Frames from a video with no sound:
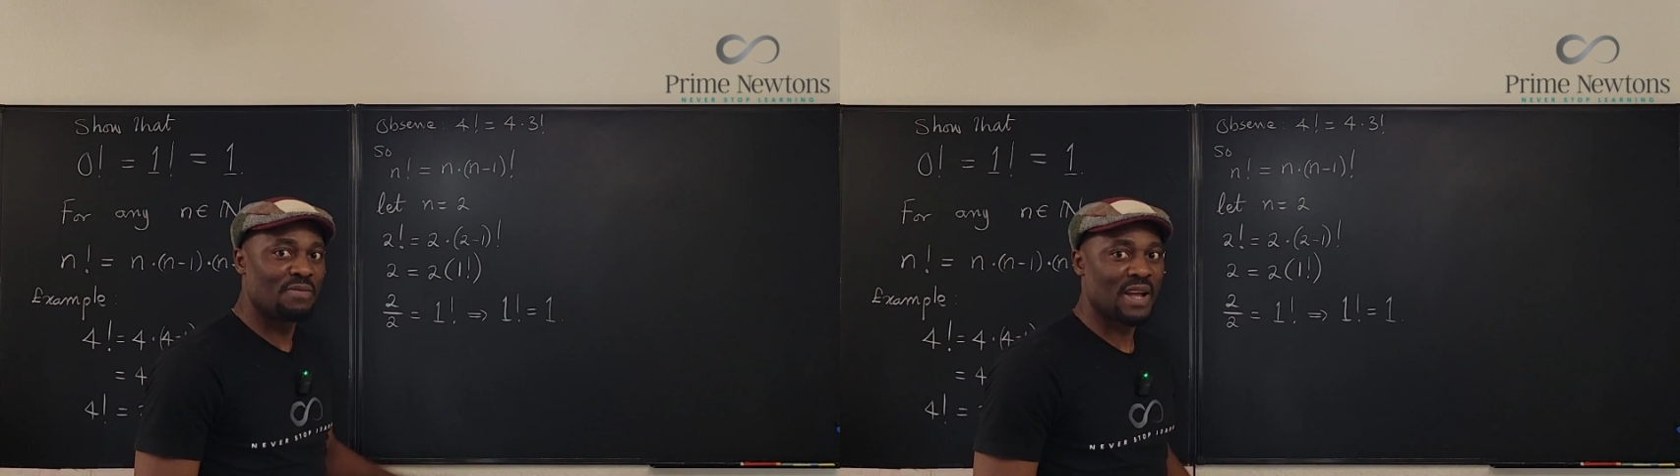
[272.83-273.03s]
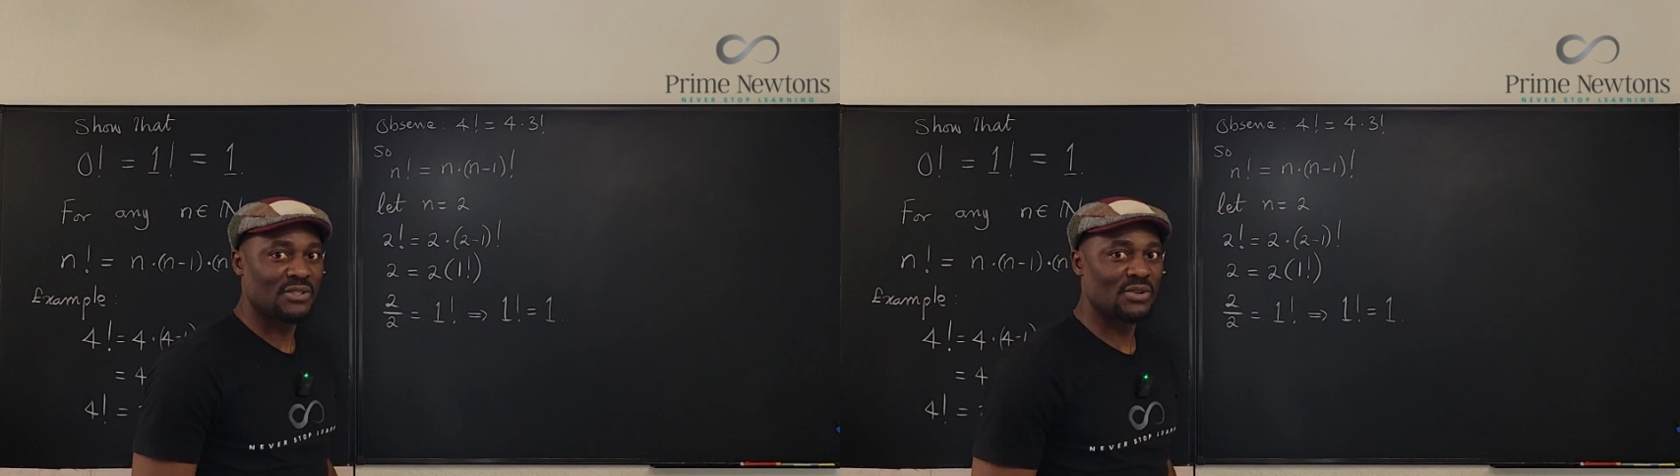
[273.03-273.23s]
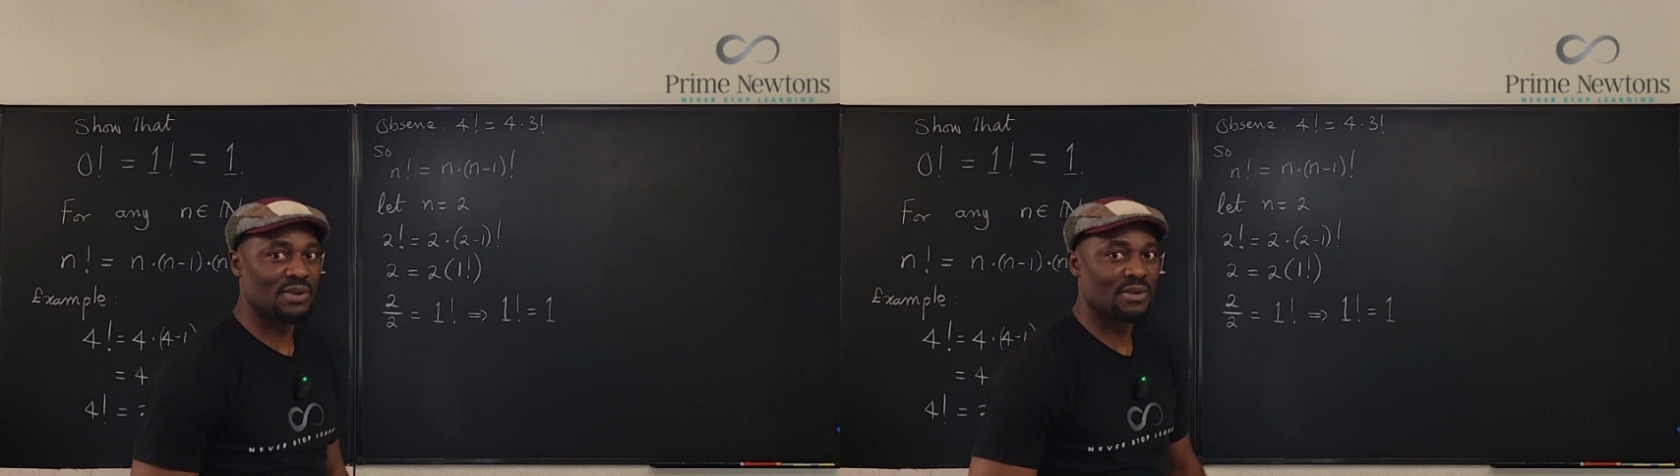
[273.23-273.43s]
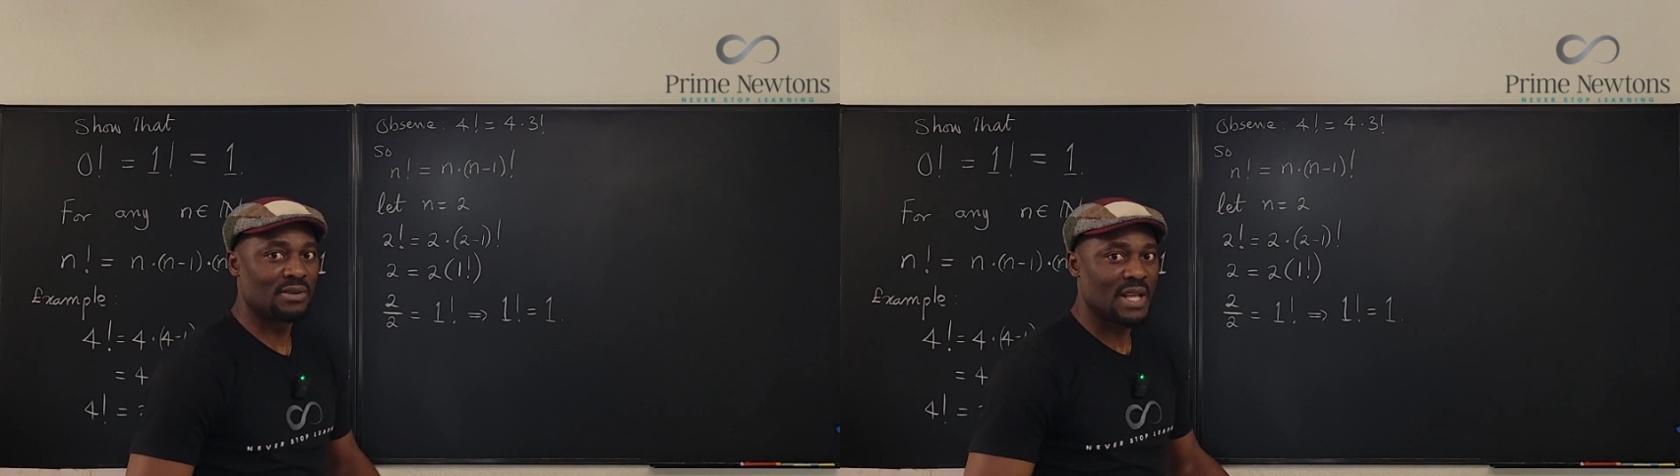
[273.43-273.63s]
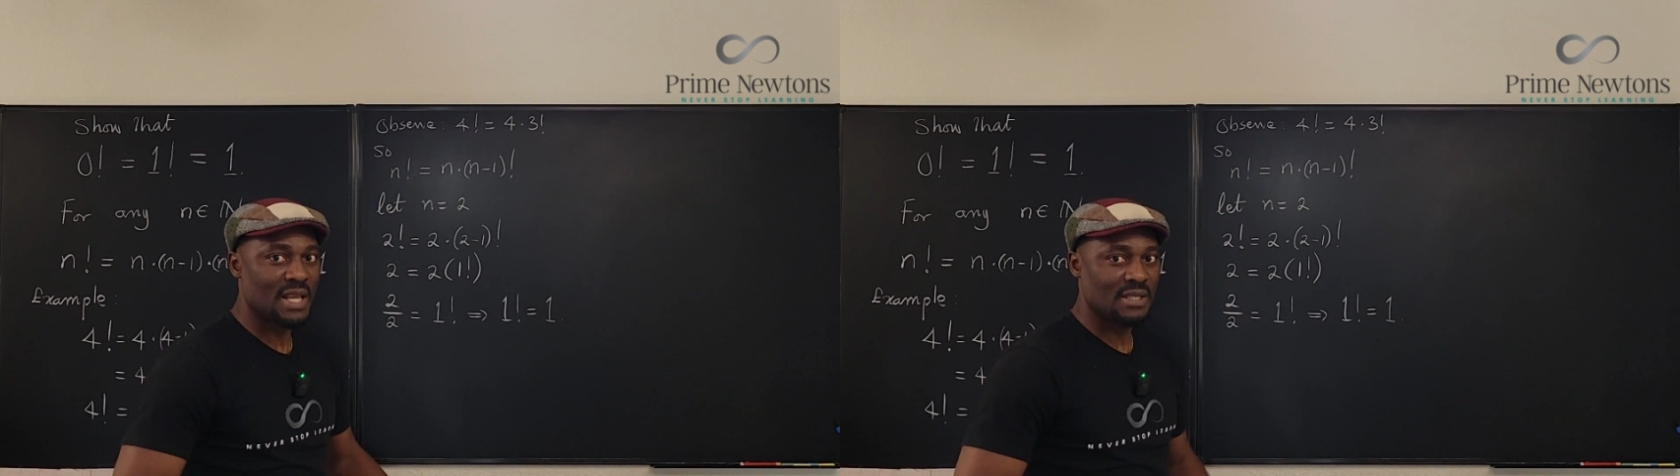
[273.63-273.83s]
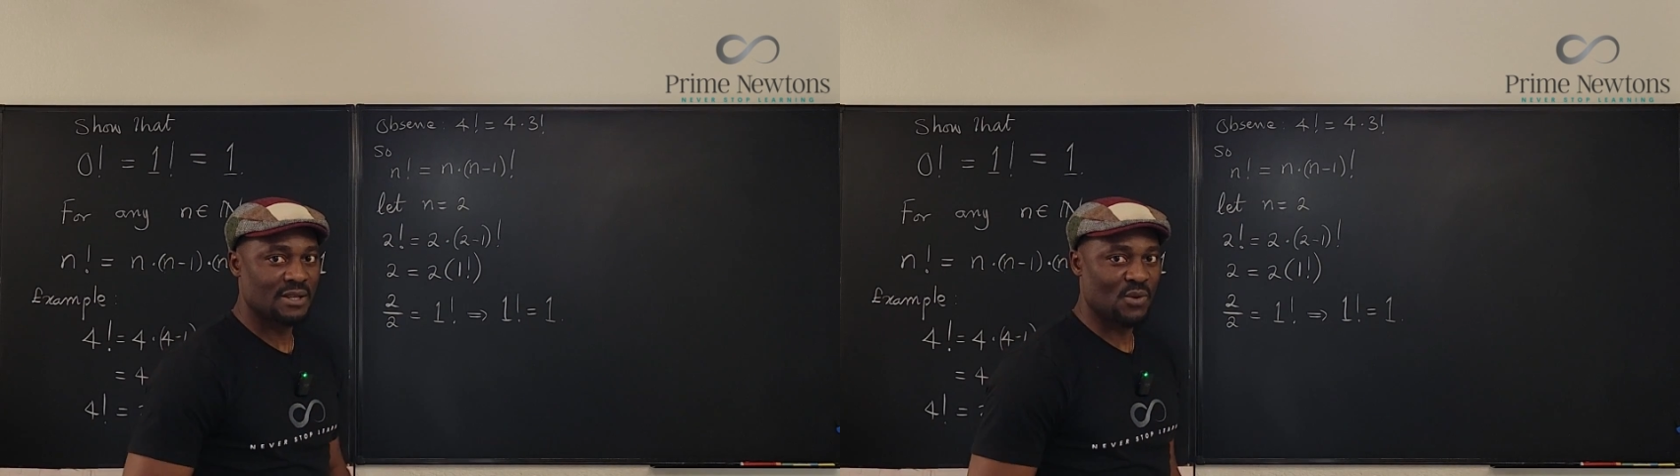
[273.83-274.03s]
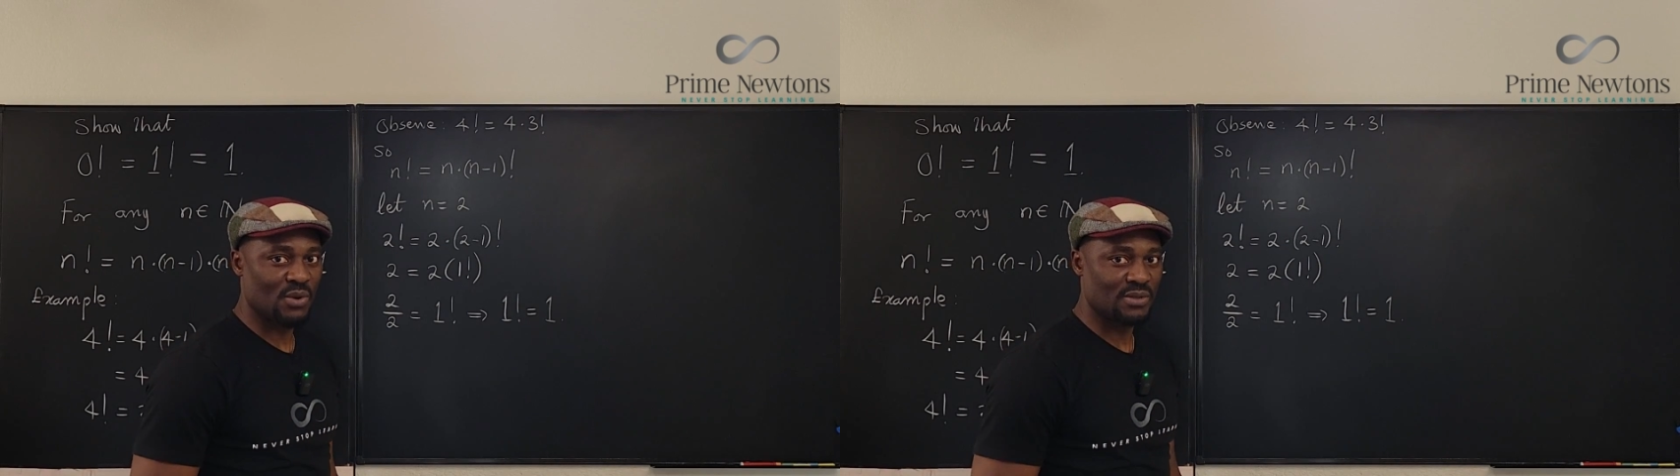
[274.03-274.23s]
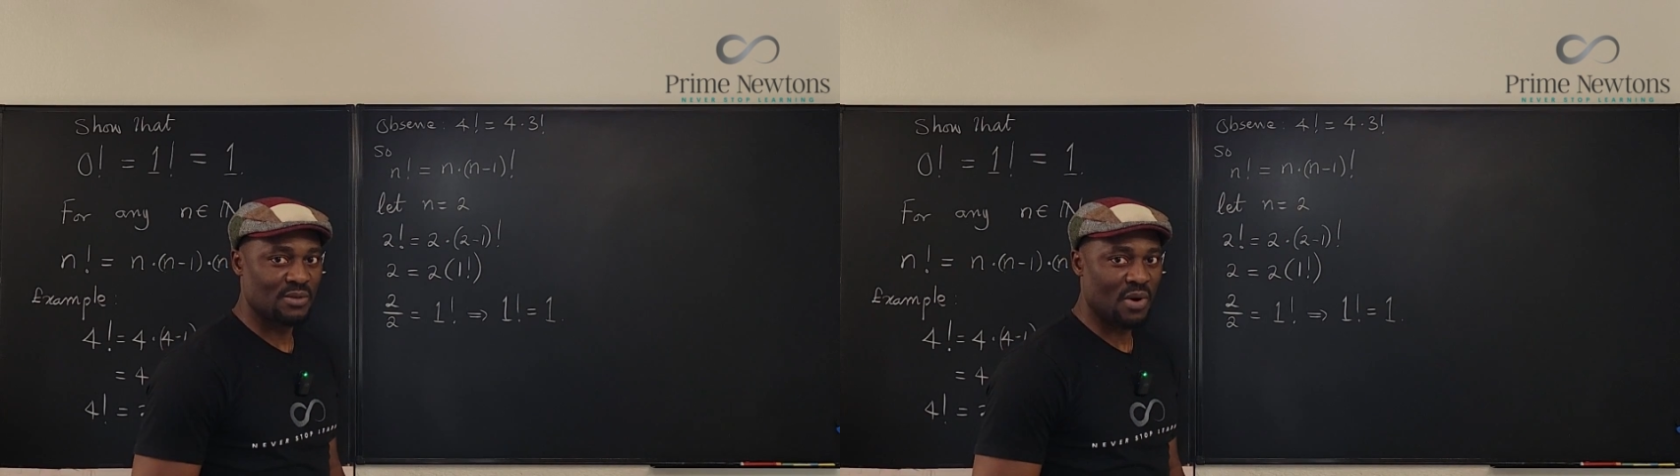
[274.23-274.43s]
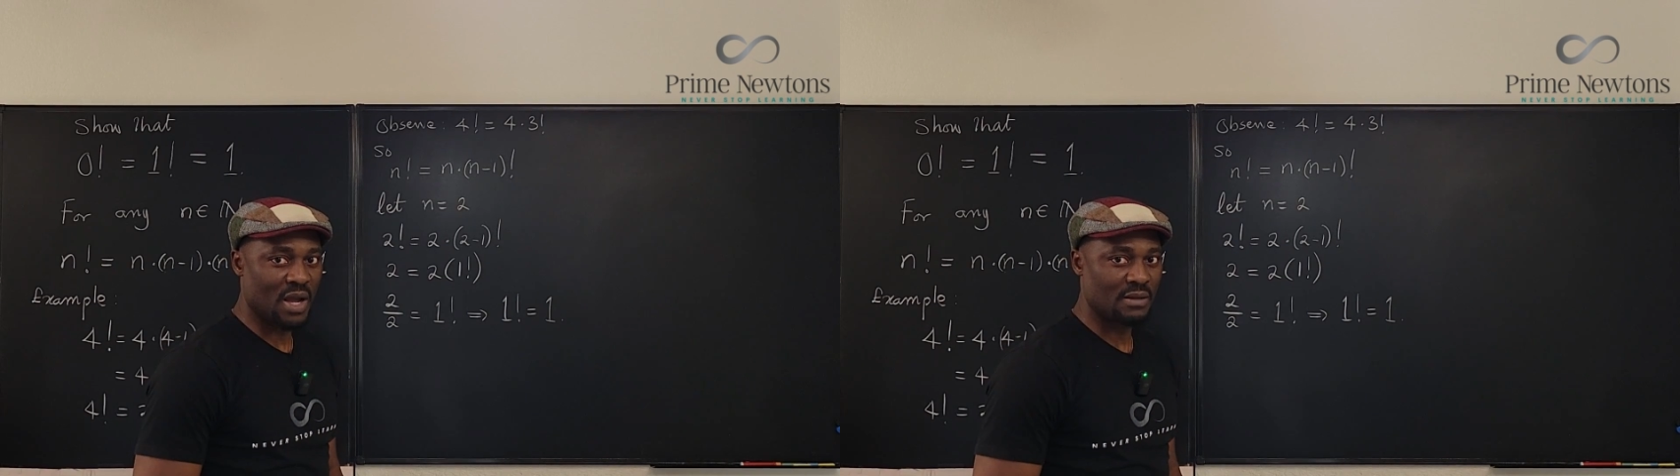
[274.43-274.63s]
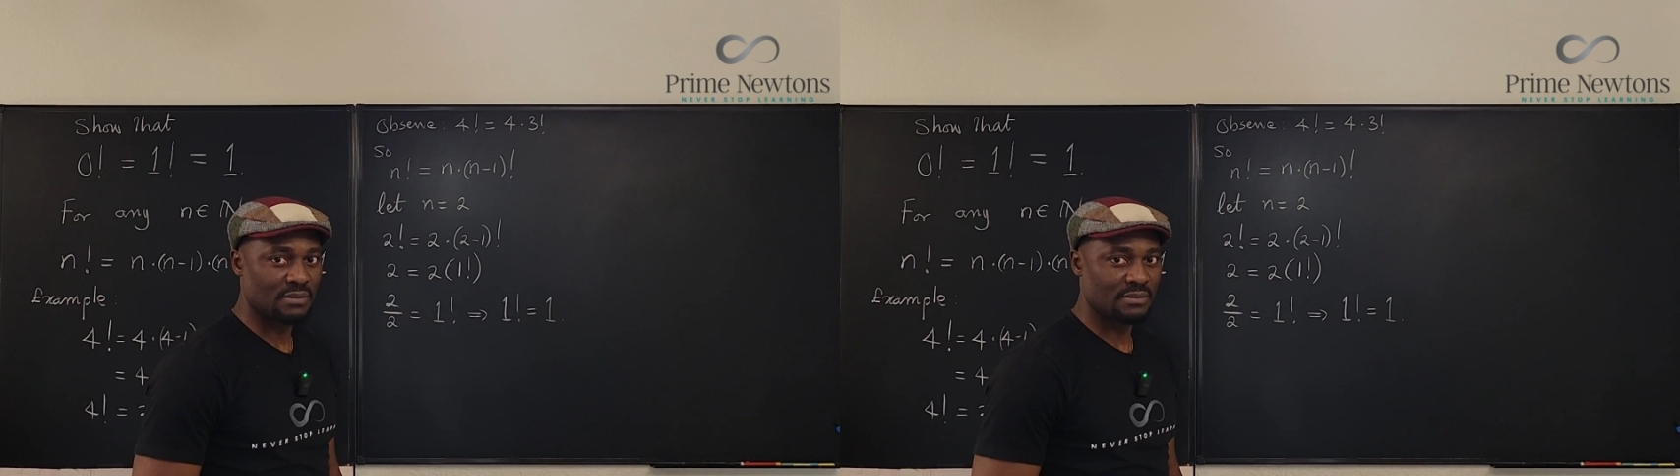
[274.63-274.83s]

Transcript: factorial is equal to 1.